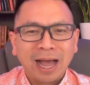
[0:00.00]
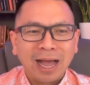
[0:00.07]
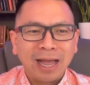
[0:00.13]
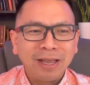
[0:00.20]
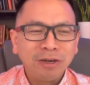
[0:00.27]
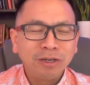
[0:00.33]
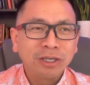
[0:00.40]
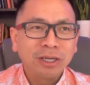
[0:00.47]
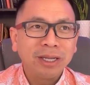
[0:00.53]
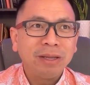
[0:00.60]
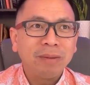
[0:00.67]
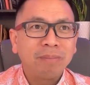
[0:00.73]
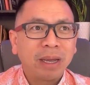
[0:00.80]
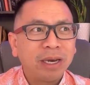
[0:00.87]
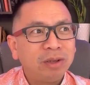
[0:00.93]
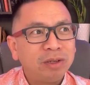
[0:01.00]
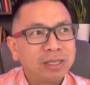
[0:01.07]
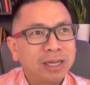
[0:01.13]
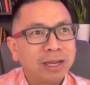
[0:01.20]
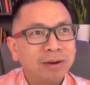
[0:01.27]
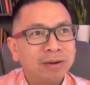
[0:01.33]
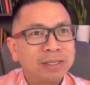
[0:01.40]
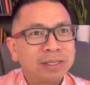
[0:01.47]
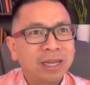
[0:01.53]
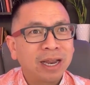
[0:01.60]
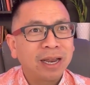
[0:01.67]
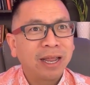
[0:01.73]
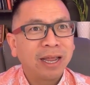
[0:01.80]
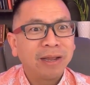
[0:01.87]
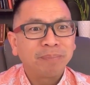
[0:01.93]
My newsletter is
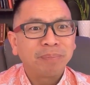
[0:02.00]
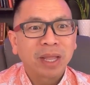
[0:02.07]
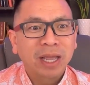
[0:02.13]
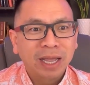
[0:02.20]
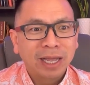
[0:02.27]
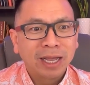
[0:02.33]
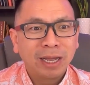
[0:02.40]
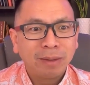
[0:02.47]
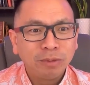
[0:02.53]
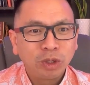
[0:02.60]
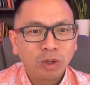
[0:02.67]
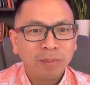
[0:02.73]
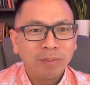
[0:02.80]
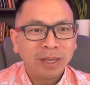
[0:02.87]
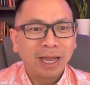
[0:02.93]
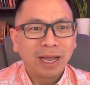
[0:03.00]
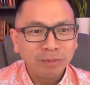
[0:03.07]
kind of like, come join me.